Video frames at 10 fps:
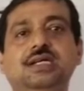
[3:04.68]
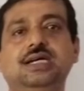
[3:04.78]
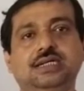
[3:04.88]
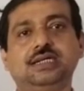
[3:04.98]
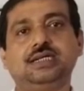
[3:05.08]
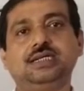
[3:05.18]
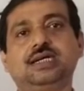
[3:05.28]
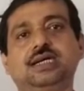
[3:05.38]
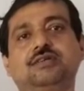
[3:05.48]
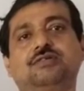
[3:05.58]

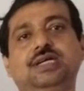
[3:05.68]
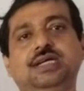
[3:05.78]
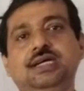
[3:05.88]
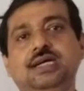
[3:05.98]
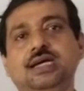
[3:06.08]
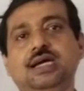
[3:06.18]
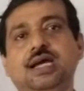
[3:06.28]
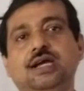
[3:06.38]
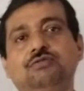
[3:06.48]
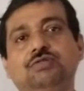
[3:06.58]
dedicatory
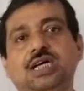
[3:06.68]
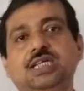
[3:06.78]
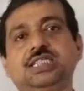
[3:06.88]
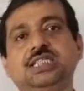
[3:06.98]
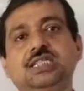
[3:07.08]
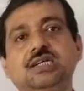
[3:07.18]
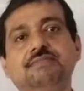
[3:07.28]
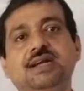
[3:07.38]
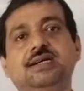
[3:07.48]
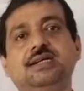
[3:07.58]
uh, to the
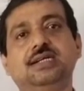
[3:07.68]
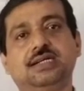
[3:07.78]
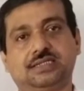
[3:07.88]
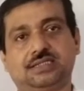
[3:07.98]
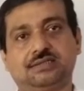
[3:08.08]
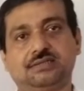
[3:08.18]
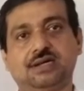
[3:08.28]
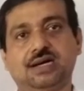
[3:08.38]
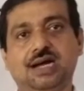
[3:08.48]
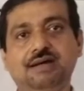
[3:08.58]
gentleman readers.
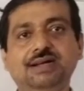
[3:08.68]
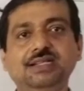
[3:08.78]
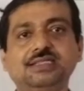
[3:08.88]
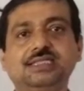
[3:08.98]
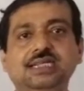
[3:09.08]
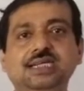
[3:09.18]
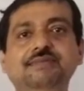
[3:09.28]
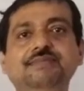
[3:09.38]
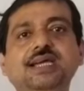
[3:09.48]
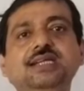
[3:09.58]
However, the
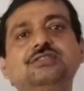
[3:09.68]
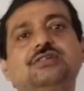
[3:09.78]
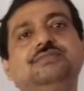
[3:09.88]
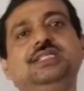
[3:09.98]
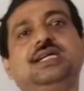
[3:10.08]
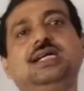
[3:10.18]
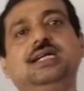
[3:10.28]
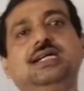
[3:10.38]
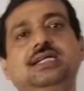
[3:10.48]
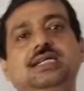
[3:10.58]
significance of the
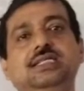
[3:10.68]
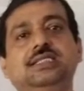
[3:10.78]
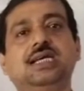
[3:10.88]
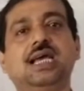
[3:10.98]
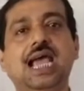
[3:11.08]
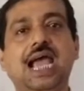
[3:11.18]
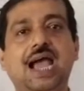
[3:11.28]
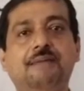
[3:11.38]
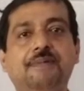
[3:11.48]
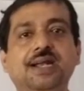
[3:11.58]
title is
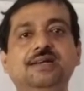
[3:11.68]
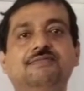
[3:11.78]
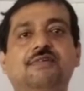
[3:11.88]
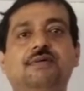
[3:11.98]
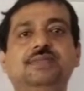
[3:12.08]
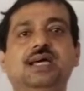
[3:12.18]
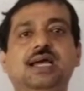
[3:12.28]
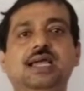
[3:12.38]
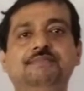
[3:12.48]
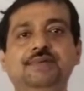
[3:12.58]
apparent from
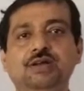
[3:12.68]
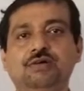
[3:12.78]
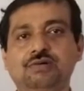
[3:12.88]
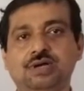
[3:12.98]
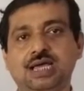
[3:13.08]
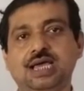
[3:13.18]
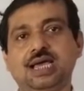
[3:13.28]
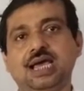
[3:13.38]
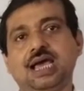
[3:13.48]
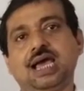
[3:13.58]
the epilogue
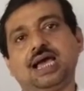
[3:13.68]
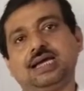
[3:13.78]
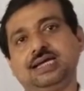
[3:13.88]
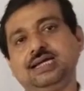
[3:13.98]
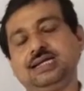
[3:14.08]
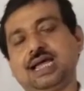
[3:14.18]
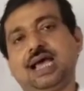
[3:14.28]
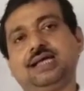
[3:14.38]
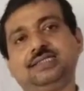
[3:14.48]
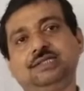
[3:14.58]
in
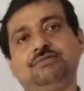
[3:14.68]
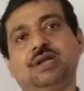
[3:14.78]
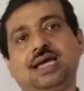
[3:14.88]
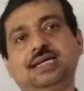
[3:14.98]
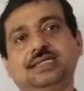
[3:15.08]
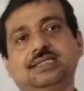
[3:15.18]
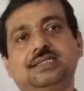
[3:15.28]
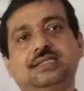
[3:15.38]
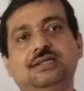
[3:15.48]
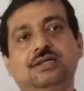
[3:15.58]
As You Like
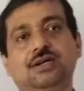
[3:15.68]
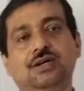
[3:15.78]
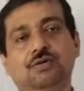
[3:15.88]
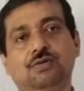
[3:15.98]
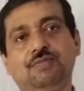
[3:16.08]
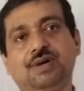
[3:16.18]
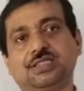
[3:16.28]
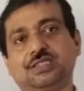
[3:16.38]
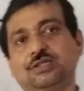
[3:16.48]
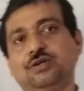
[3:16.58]
It. We
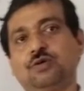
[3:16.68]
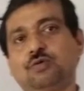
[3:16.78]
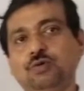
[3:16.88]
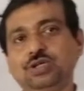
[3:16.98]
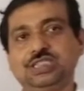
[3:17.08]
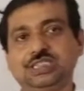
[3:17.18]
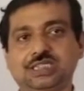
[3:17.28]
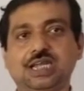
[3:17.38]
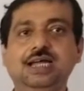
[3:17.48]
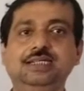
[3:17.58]
must quote
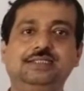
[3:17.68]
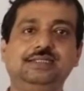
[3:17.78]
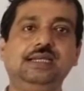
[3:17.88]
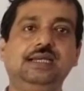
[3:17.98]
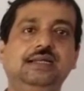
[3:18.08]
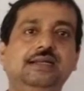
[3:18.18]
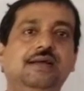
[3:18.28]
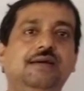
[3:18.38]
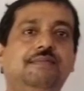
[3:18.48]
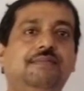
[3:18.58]
these lines
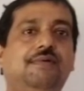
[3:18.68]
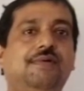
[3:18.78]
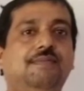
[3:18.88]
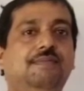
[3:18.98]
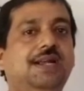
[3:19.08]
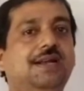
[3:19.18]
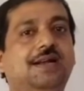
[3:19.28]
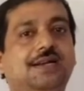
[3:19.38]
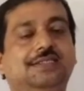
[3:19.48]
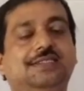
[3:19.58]
here for better
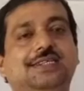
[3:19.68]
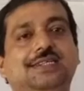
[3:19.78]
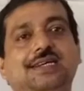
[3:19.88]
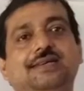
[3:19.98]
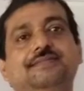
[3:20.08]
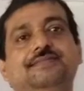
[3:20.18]
understanding.